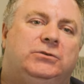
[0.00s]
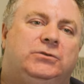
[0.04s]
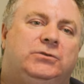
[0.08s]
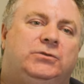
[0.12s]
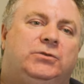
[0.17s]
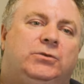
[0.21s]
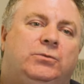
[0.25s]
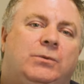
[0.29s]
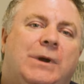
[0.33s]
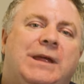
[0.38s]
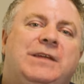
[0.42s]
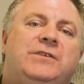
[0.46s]

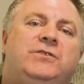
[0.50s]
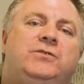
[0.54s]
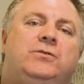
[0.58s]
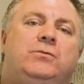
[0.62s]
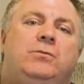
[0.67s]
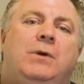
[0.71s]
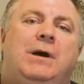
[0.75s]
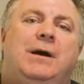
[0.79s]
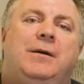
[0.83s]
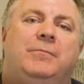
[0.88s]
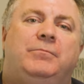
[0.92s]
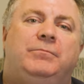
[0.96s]
to raise
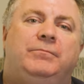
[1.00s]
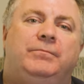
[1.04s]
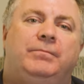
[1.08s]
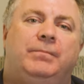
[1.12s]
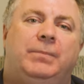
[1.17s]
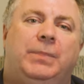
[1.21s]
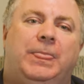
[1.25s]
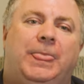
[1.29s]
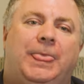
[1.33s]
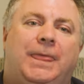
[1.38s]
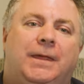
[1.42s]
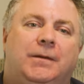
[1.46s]
you up?
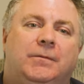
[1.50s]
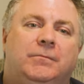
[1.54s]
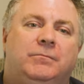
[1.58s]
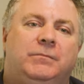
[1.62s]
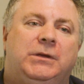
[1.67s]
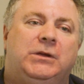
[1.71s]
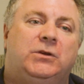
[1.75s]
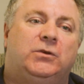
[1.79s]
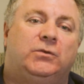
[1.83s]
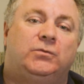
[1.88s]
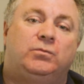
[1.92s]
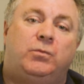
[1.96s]

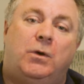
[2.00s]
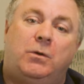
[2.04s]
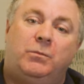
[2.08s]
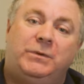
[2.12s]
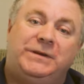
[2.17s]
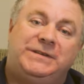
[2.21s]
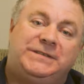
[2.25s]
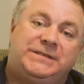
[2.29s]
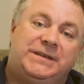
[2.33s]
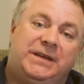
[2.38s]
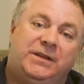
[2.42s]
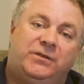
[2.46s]
Because what
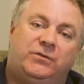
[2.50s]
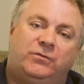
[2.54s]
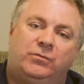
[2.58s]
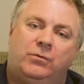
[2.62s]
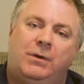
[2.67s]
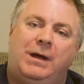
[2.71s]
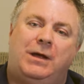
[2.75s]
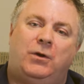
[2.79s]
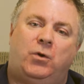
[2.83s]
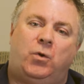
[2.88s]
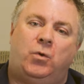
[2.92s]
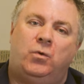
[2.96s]
we see
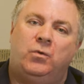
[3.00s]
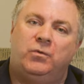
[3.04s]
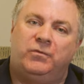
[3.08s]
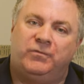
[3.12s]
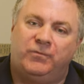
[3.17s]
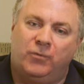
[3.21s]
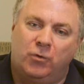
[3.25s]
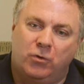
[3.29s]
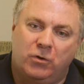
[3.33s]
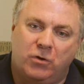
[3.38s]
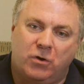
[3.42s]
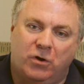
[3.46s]
throughout all
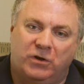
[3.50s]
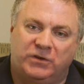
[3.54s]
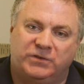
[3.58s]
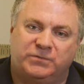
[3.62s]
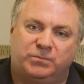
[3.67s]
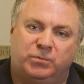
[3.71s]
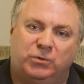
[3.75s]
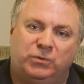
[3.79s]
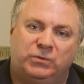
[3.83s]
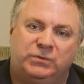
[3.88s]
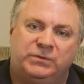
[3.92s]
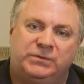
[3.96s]
four
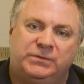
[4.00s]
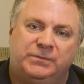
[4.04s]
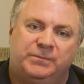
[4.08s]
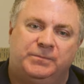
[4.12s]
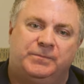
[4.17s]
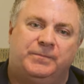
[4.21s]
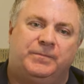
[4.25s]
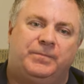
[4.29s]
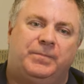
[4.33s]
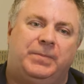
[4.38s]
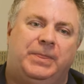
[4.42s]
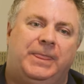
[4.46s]
Gospels
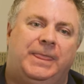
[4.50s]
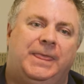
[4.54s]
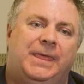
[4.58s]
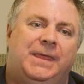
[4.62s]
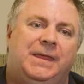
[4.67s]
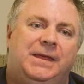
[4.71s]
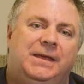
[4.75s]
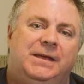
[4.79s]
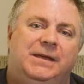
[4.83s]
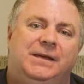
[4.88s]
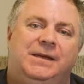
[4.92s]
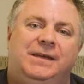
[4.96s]

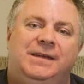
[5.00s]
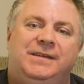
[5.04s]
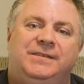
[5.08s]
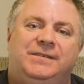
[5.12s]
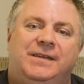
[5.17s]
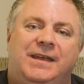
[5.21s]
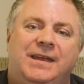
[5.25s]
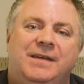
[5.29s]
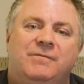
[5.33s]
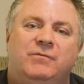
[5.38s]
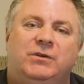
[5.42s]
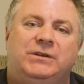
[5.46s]
is
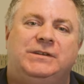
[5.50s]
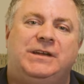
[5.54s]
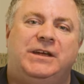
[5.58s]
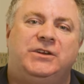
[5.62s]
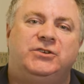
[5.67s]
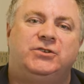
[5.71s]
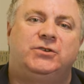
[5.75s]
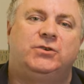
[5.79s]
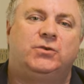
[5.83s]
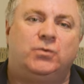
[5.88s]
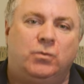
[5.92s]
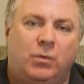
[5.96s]
an
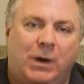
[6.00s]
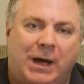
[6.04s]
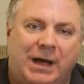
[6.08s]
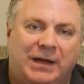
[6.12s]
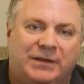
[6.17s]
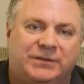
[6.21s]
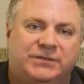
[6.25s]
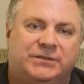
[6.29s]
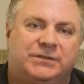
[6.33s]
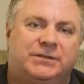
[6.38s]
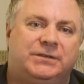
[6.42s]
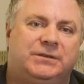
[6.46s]
invitation to
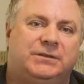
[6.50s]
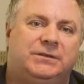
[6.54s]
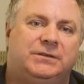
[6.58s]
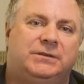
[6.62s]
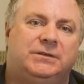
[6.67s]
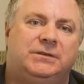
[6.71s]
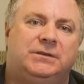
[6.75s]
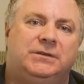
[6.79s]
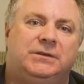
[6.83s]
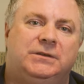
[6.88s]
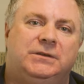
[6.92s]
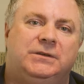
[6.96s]
ask
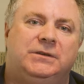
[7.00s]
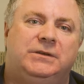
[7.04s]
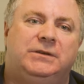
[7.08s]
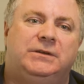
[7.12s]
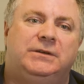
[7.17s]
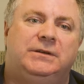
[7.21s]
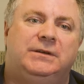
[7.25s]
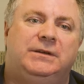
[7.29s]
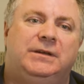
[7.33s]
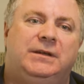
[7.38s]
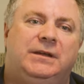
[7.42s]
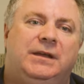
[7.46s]

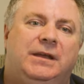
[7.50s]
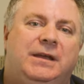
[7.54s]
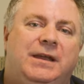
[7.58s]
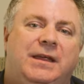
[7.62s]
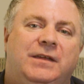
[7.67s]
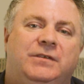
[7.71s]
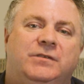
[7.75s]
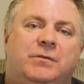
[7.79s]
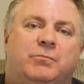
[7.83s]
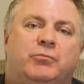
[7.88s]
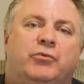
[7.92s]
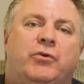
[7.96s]
and
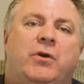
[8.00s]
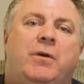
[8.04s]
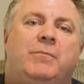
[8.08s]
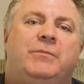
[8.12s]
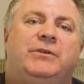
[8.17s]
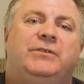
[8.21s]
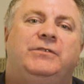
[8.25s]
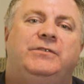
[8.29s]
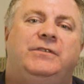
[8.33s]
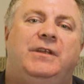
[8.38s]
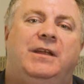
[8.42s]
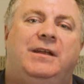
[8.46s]
is a
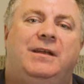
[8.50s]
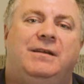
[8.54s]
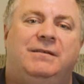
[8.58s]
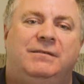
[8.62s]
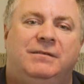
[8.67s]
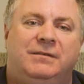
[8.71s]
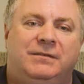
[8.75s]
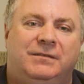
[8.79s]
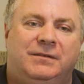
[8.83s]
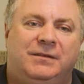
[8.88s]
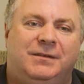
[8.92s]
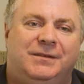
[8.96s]
promise that
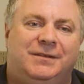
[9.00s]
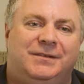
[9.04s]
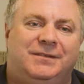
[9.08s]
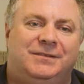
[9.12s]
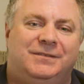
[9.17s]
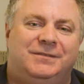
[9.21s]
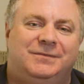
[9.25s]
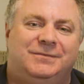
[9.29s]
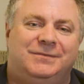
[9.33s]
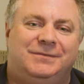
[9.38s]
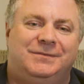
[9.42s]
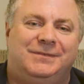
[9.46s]

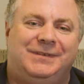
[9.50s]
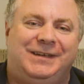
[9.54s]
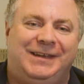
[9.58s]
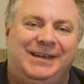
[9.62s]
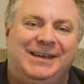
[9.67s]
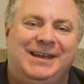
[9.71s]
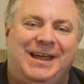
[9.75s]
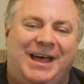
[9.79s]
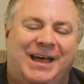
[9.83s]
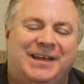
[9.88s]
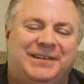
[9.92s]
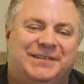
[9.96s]

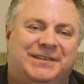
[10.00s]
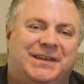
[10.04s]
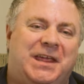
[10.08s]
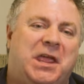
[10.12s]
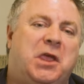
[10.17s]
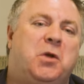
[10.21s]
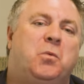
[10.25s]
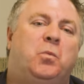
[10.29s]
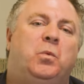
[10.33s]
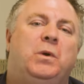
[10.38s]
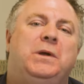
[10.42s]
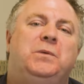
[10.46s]
in
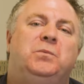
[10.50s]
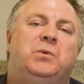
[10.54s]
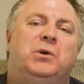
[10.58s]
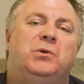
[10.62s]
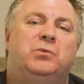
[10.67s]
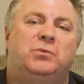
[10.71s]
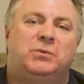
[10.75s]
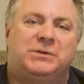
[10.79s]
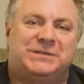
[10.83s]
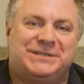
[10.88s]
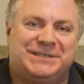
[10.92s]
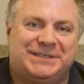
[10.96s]
asking we
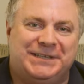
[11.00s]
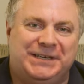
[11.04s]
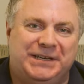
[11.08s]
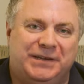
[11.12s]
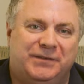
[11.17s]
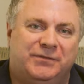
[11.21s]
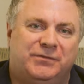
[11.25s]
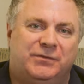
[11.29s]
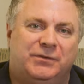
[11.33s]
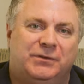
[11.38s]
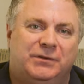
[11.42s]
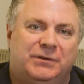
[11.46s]
will
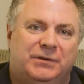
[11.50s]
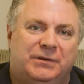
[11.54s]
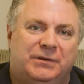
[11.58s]
receive.